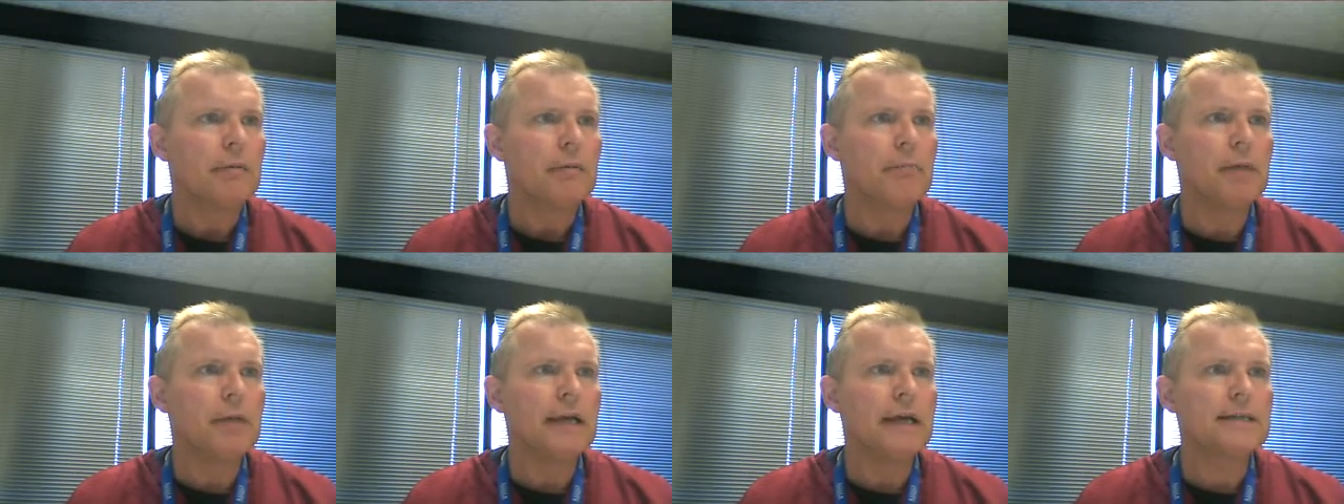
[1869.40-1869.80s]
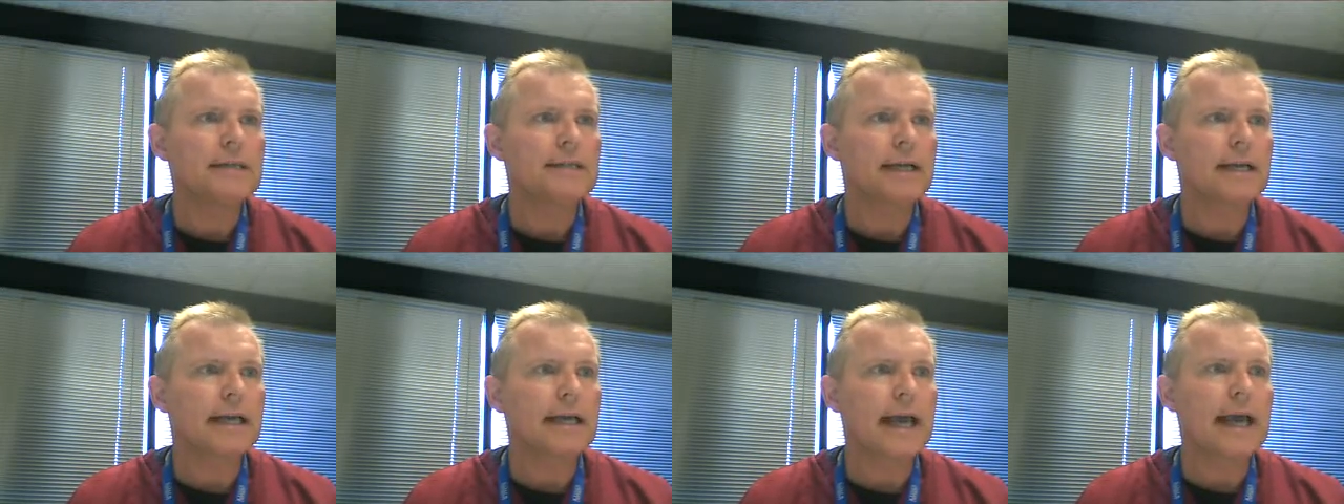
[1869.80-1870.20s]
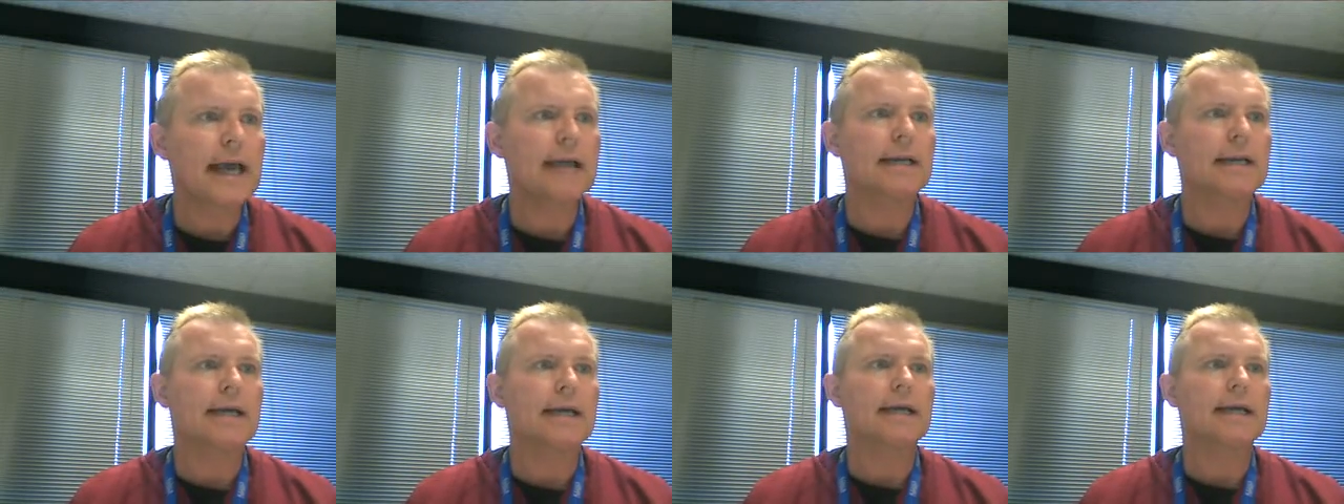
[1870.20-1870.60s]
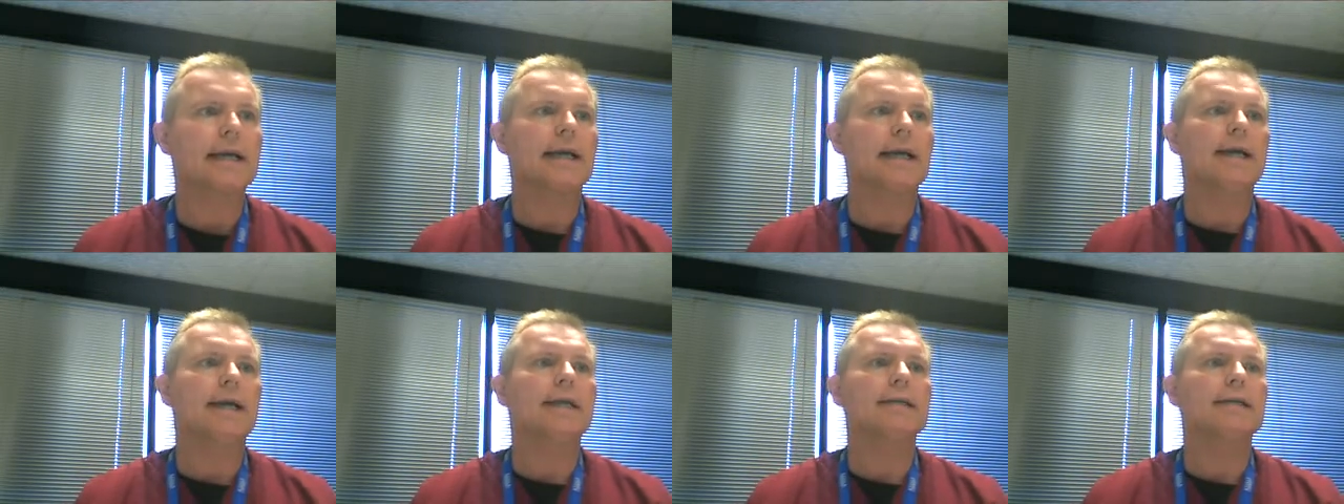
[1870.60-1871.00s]
Basic ganglia
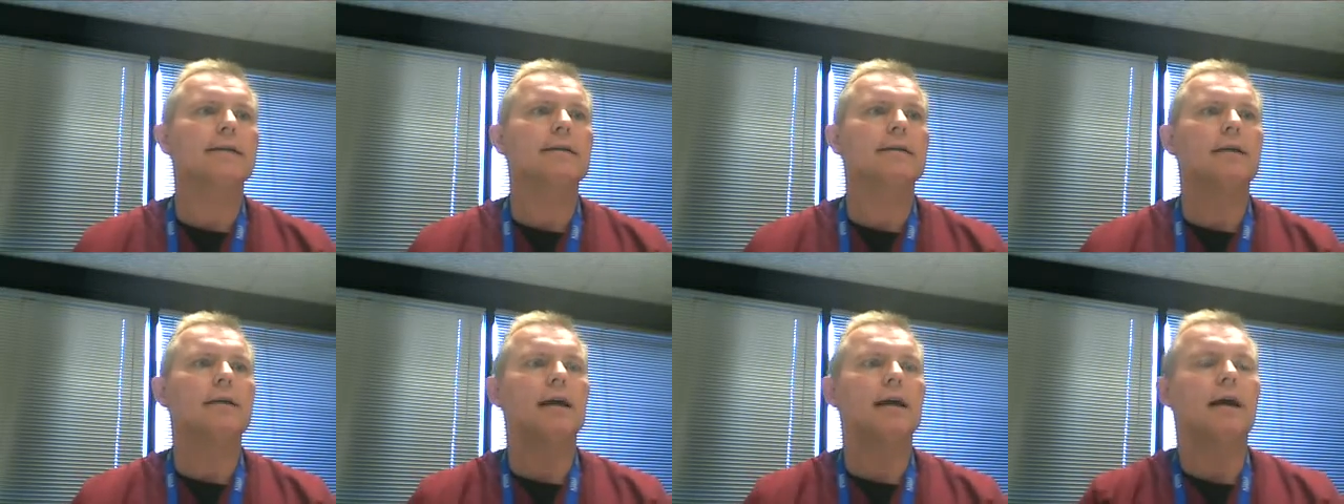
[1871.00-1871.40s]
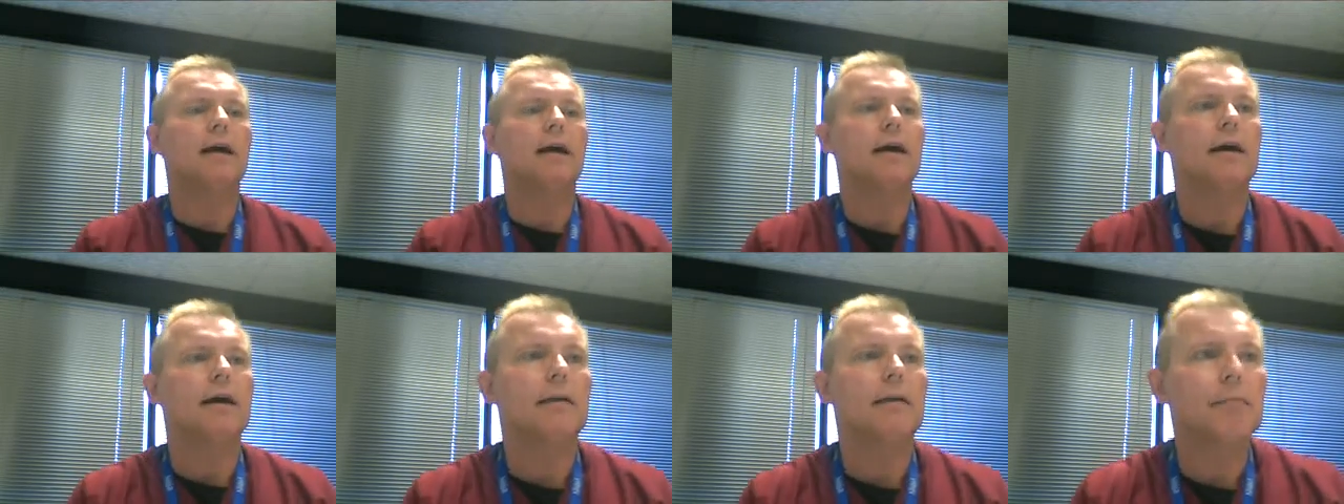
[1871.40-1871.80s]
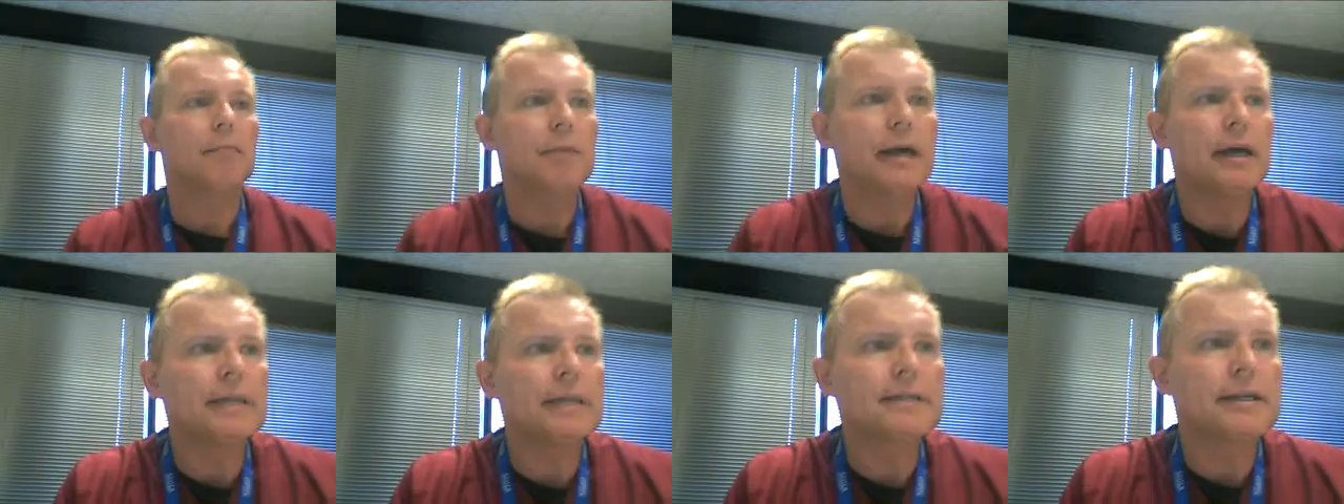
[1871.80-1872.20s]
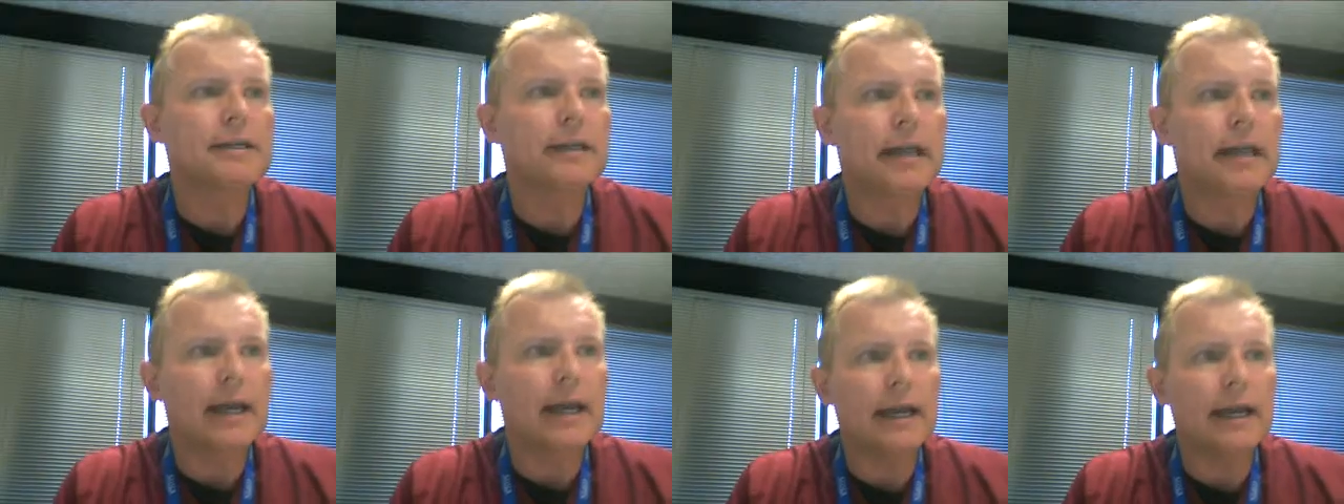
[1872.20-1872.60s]
gait.
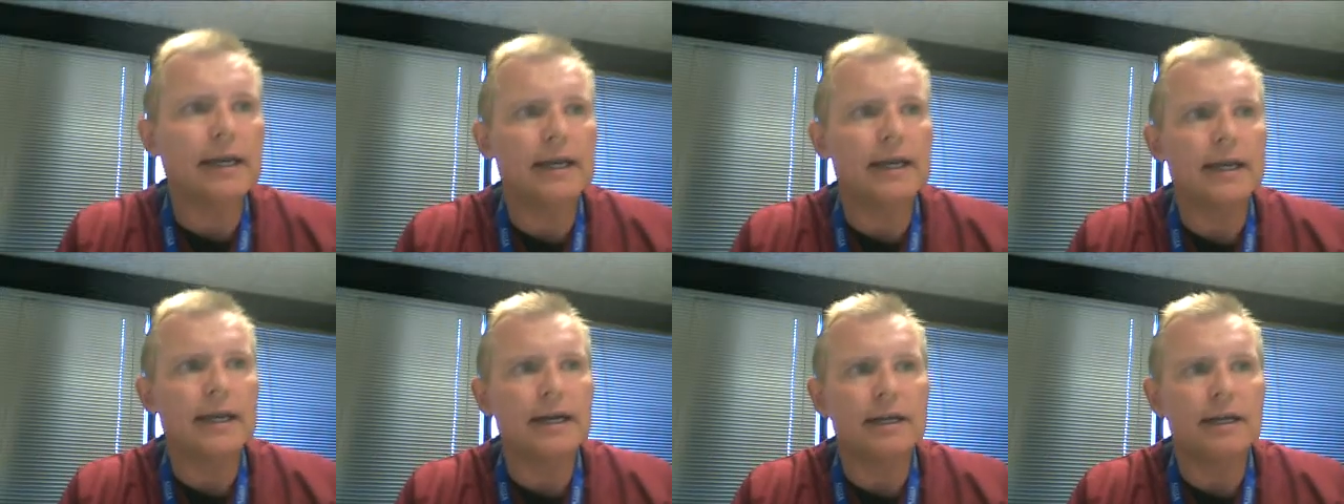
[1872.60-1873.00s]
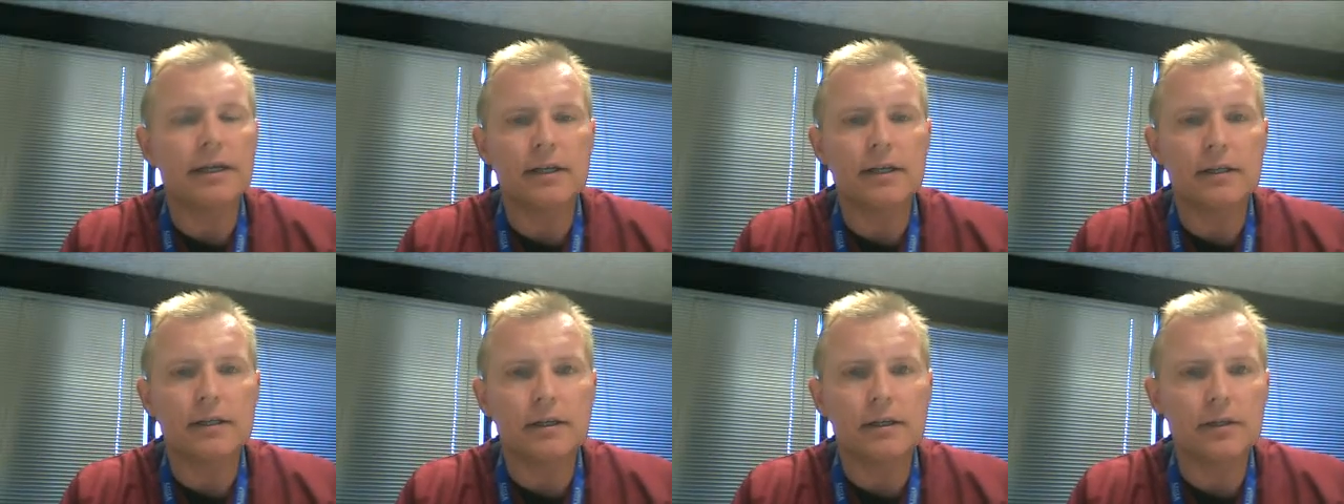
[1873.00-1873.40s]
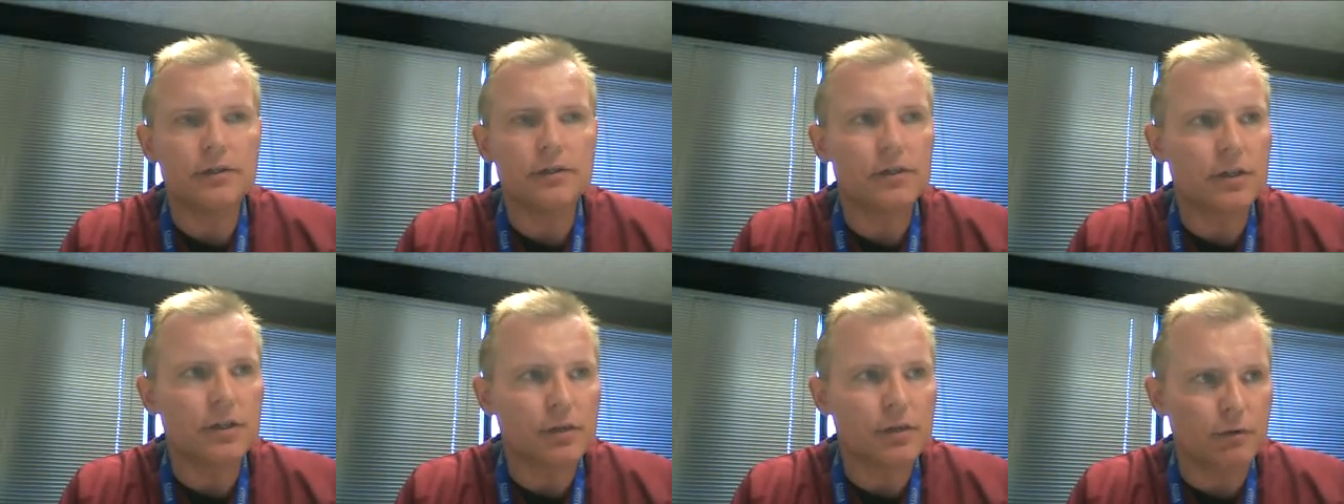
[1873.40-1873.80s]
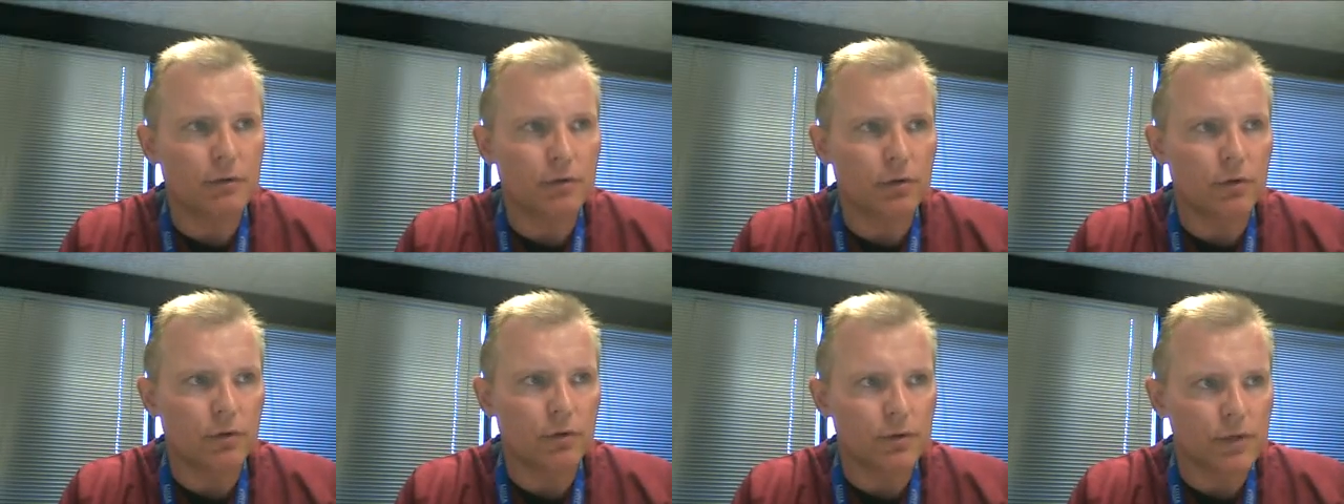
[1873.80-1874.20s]
Basic ganglia, it's of
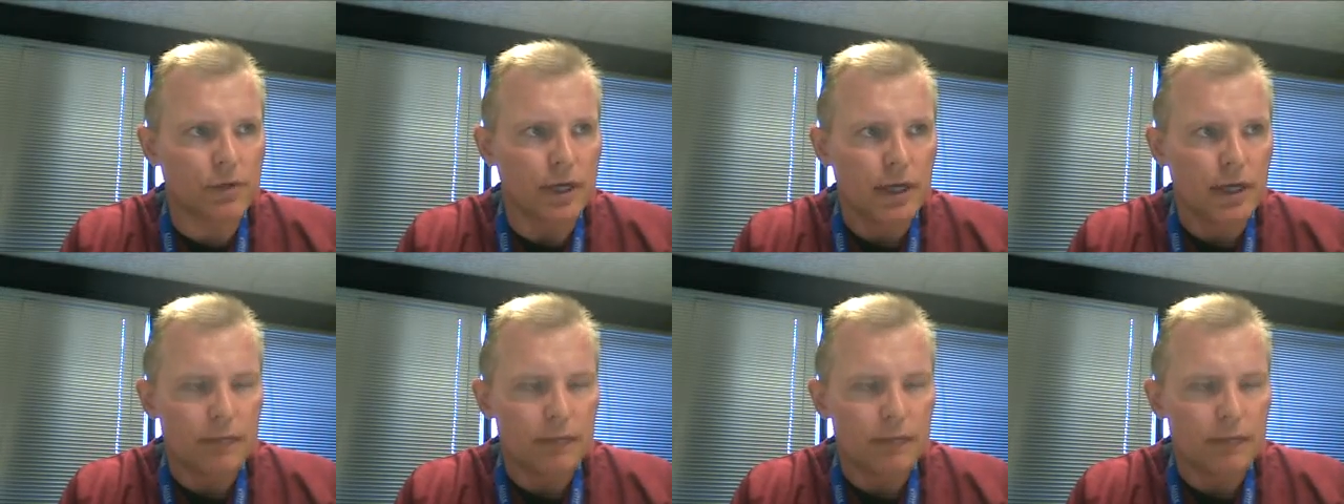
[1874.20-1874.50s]
course